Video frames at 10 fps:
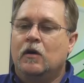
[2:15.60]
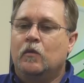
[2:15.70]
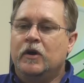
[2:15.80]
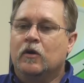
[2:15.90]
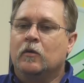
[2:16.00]

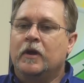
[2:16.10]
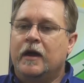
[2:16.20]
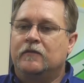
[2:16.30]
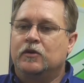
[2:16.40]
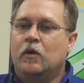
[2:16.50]
We normally
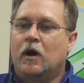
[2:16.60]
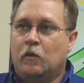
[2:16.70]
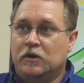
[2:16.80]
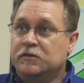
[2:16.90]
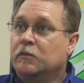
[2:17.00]
have to go out
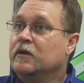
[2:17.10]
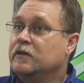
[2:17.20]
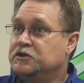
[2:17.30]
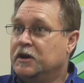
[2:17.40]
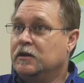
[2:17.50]
once a
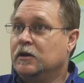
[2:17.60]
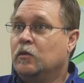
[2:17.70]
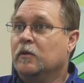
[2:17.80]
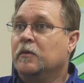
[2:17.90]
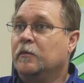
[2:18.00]
month and check the
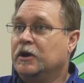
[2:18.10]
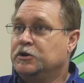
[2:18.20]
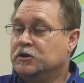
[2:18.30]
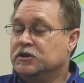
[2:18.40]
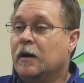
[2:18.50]
equipment, make
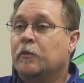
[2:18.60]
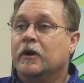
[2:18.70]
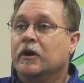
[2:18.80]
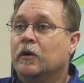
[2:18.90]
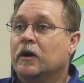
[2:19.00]
sure it's
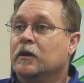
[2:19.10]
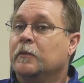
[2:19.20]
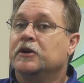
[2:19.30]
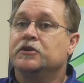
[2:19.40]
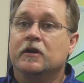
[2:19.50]
operating correctly,
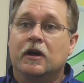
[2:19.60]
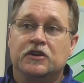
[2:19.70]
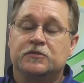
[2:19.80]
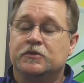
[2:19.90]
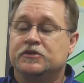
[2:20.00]
make sure the
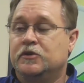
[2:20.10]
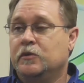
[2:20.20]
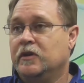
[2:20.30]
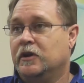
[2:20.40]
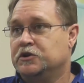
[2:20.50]
customers are
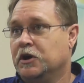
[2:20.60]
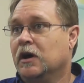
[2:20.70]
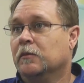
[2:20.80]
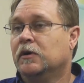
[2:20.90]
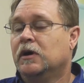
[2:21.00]
doing their
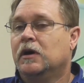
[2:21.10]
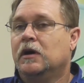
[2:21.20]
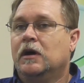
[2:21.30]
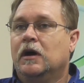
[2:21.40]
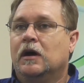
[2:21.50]
job.
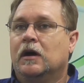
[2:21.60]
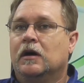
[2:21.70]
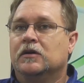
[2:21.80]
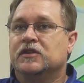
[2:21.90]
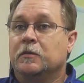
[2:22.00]

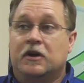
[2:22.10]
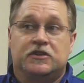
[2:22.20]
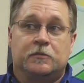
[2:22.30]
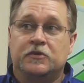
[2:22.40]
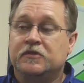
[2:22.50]
Uh, some
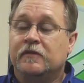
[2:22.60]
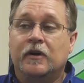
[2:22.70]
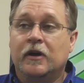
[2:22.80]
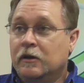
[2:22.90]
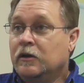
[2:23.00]
customers are
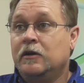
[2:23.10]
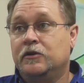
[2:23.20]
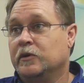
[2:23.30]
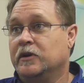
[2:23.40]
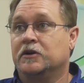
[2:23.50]
very good at
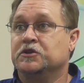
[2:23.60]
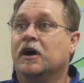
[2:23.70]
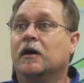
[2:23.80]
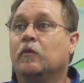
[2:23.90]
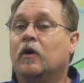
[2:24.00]
doing their
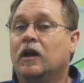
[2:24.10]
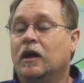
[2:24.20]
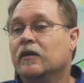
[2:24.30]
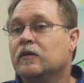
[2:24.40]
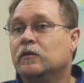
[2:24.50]
job, while
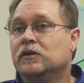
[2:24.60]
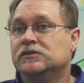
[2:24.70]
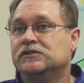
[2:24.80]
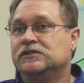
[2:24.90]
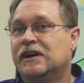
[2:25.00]
other
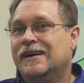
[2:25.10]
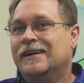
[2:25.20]
ones